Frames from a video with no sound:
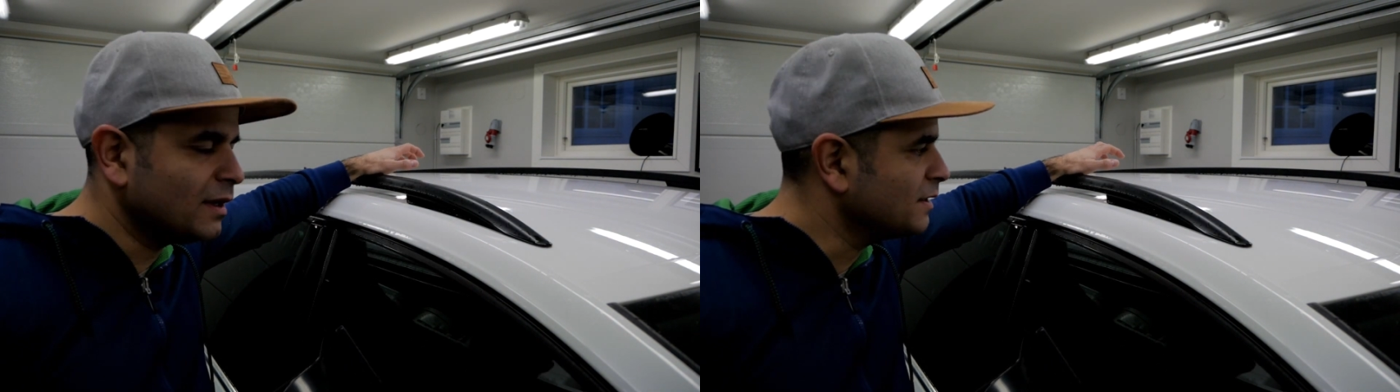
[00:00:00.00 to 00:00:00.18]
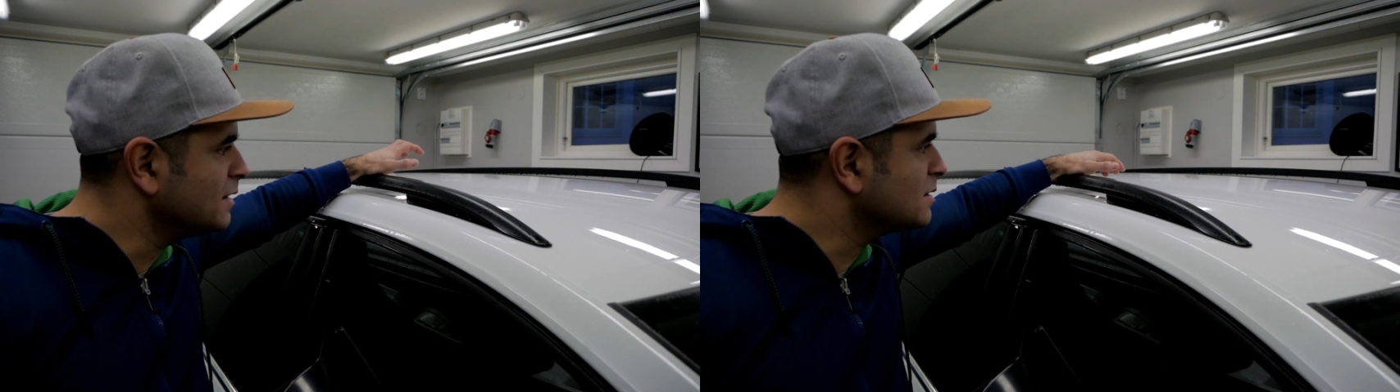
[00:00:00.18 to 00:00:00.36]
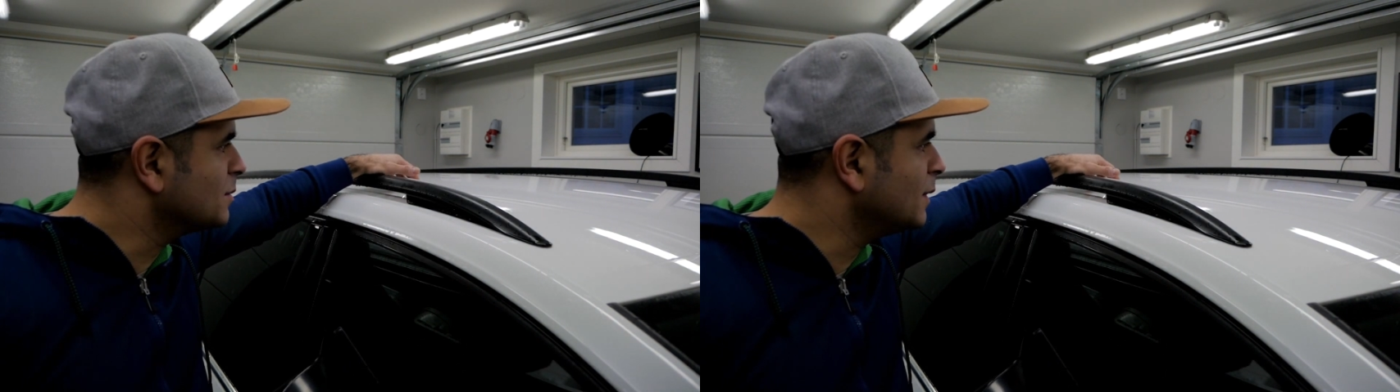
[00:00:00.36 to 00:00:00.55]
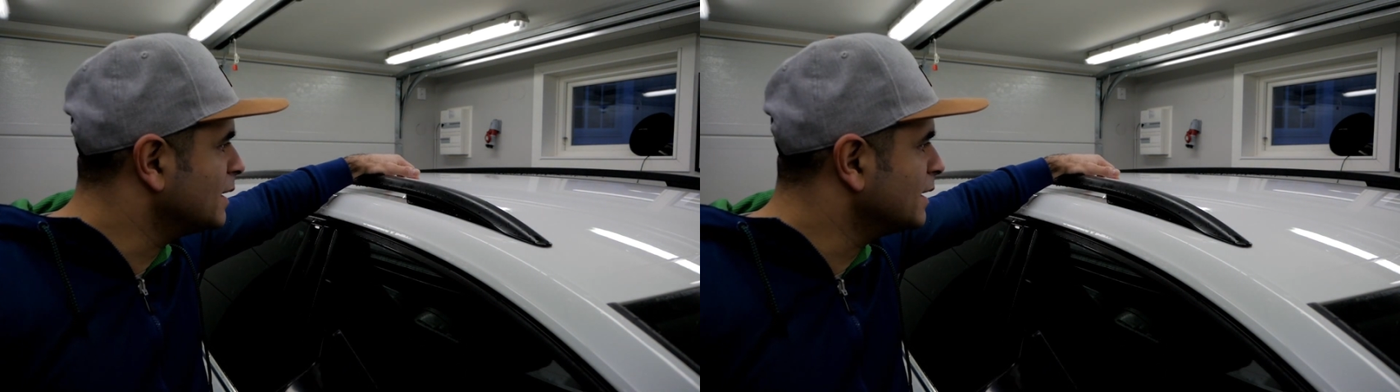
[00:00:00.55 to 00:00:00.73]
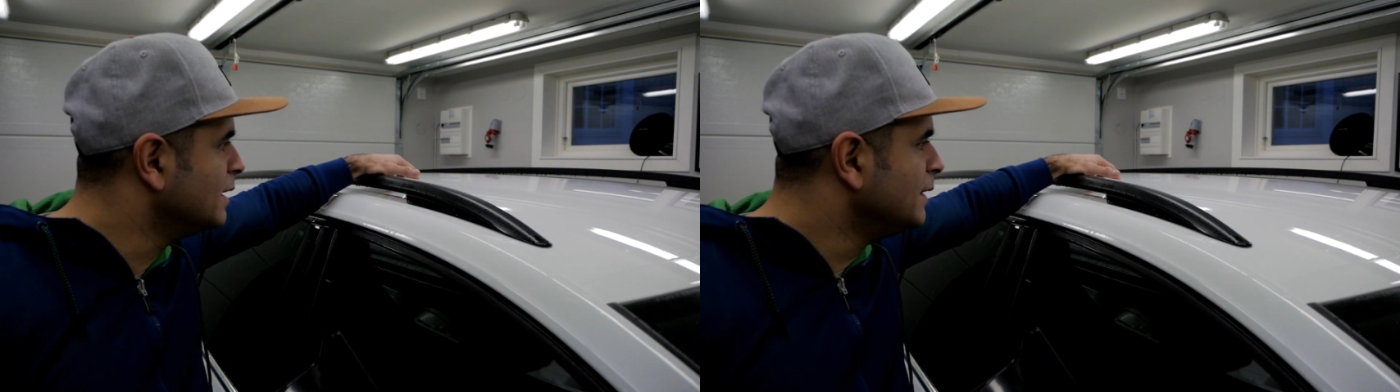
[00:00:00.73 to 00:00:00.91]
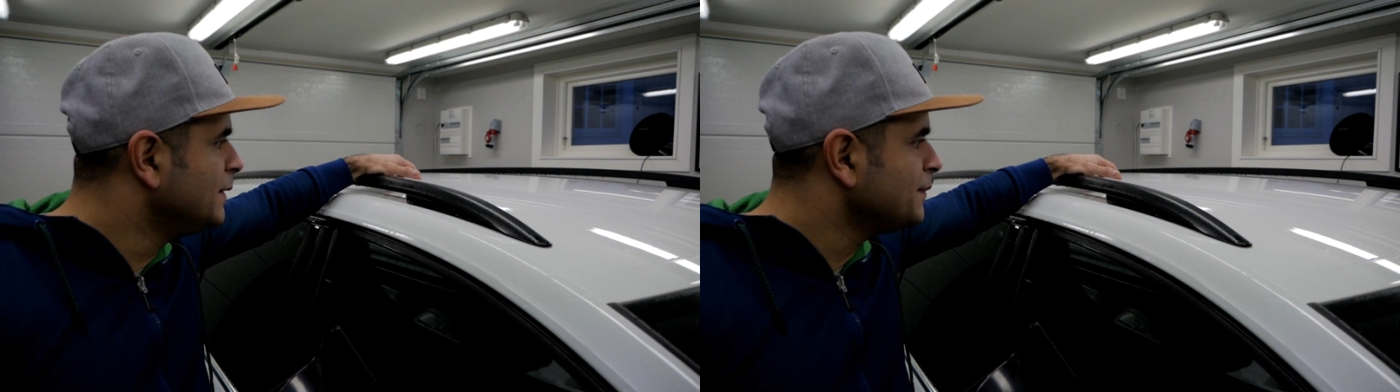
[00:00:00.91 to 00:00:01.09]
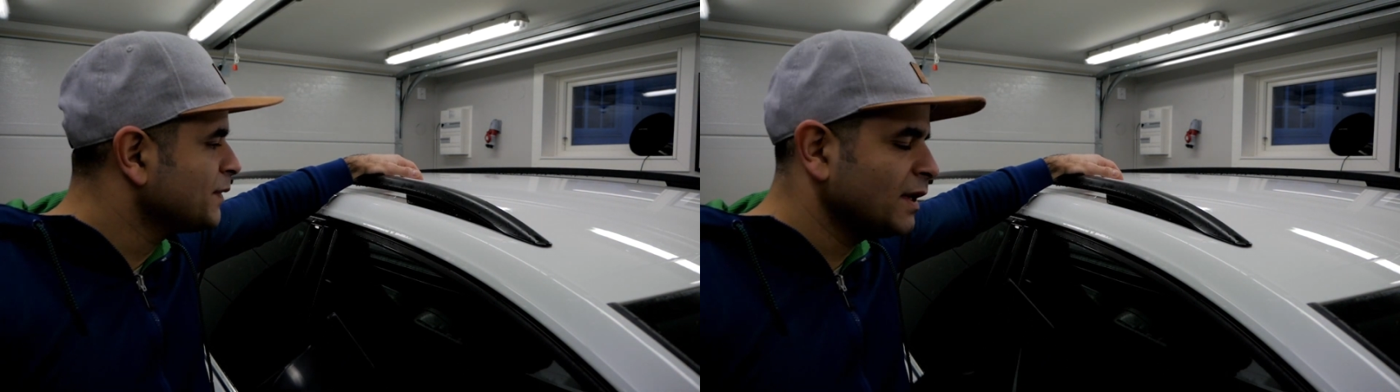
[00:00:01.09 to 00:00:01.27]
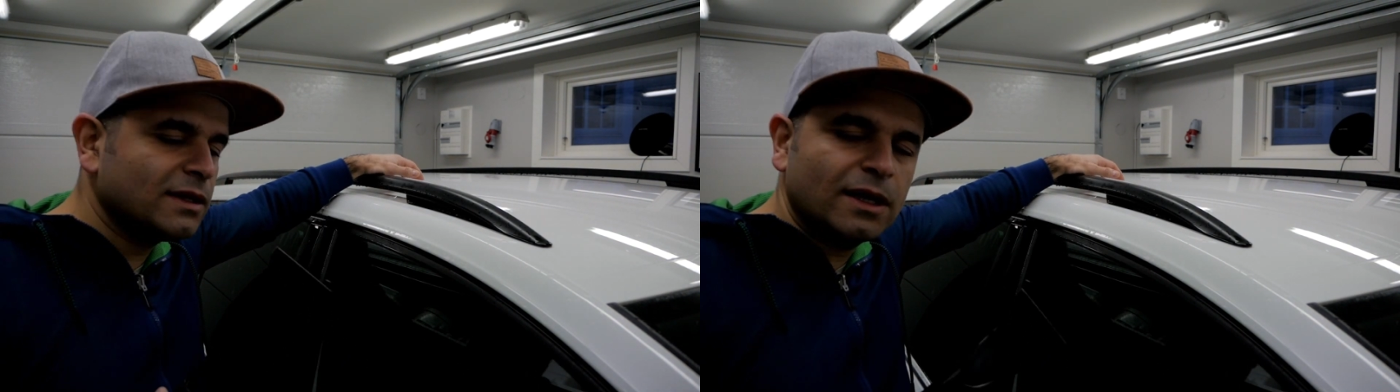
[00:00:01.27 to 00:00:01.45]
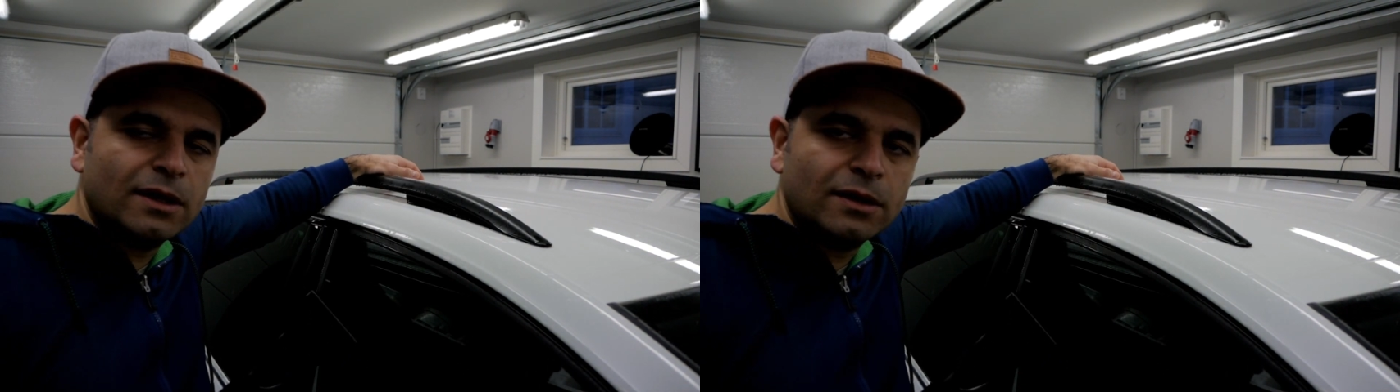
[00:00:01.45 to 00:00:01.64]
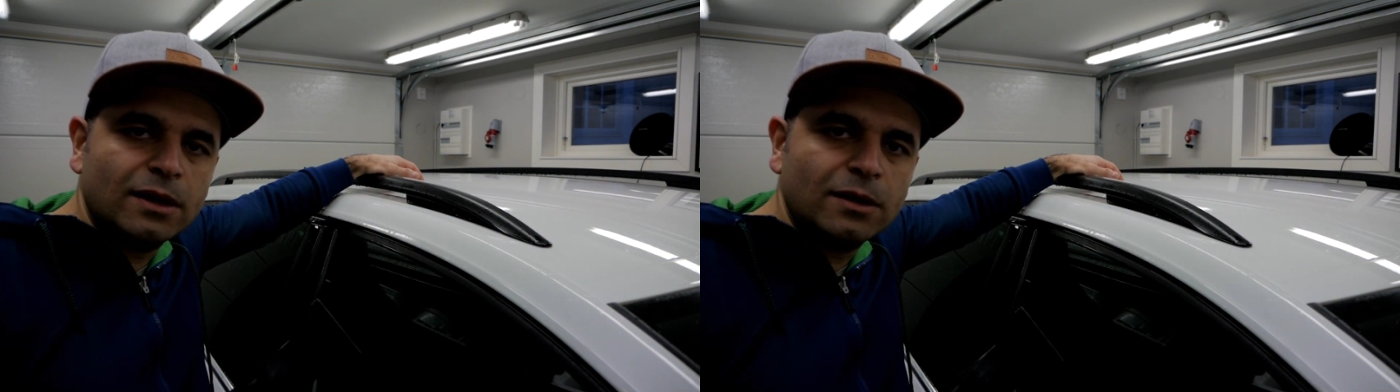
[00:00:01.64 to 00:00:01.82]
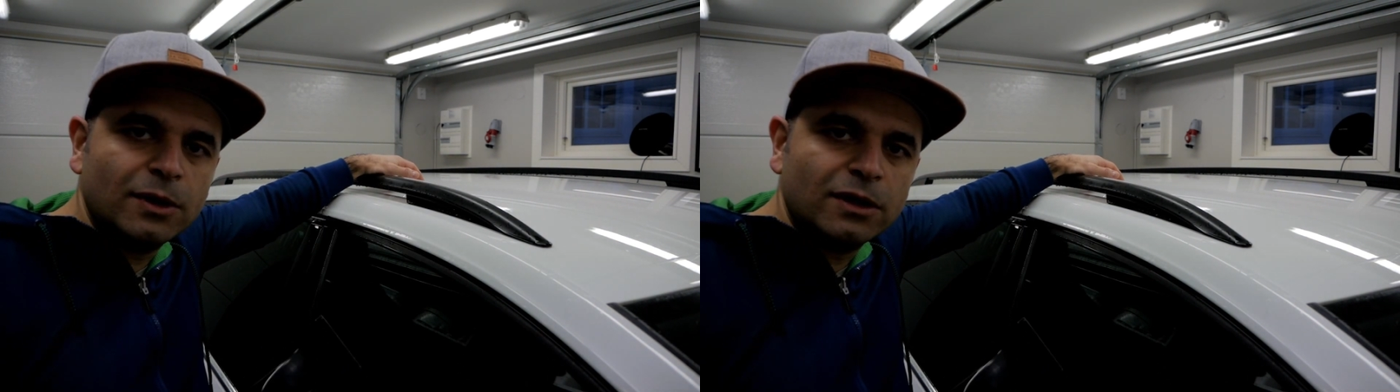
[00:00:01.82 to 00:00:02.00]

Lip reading: on this one, and then we